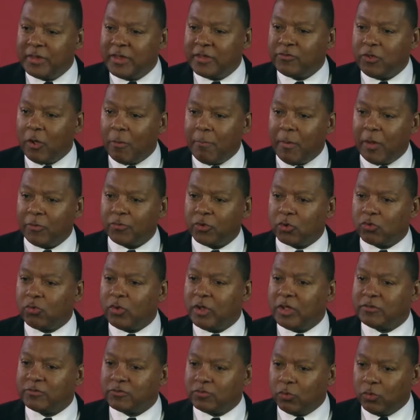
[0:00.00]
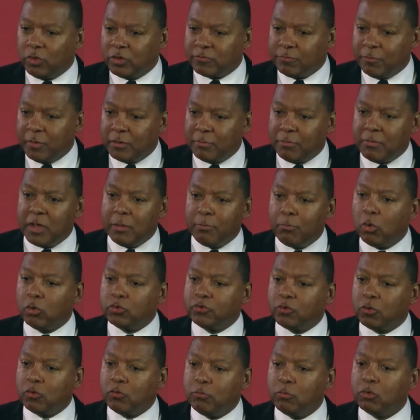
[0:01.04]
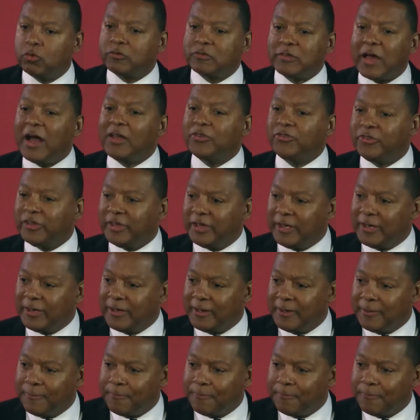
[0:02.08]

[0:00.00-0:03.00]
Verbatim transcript: they're talking about the great swordsman Miyamoto Musashi,